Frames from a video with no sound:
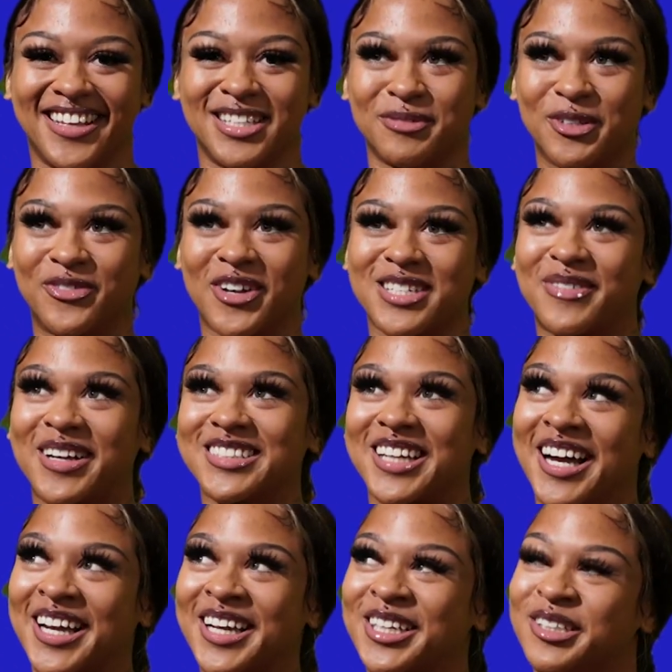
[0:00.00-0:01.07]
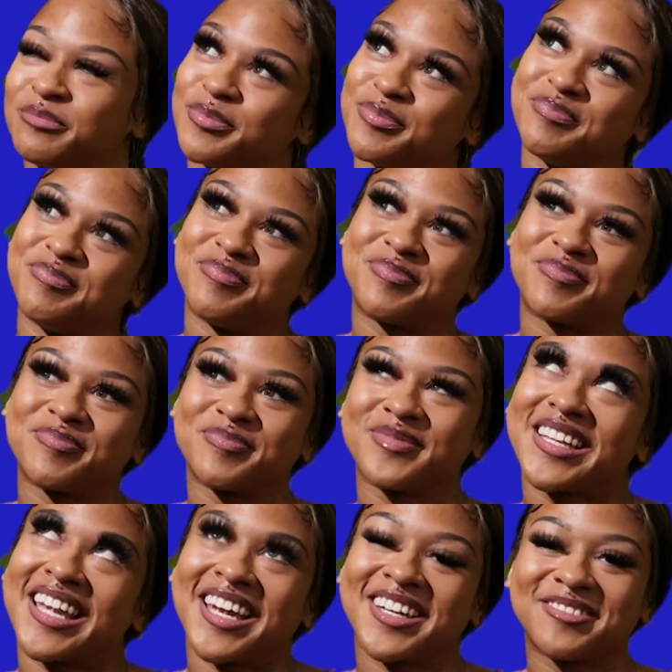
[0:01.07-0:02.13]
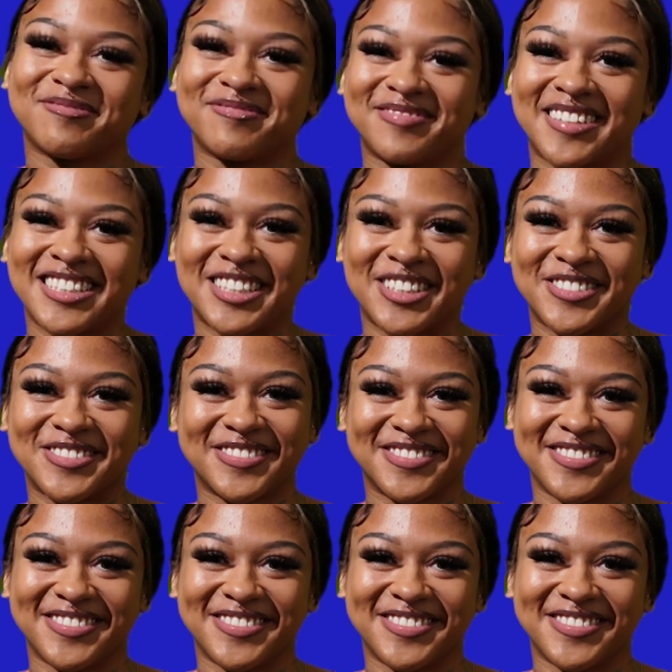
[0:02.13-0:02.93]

Is Blueface my type? Yeah, he's cute.